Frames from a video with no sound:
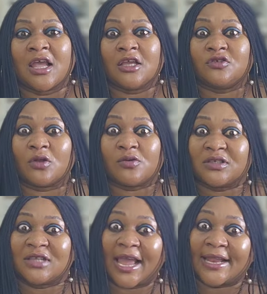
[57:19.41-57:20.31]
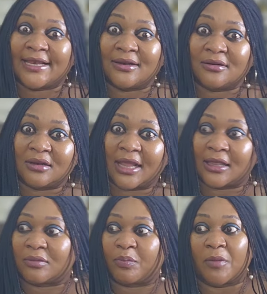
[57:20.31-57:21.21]
he's always hiding,
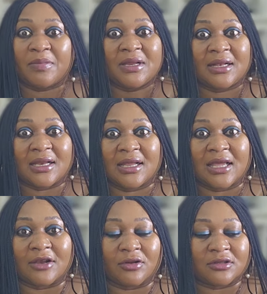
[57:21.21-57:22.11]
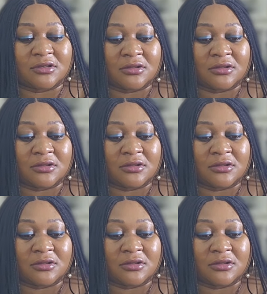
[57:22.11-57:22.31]
like publicly, he cannot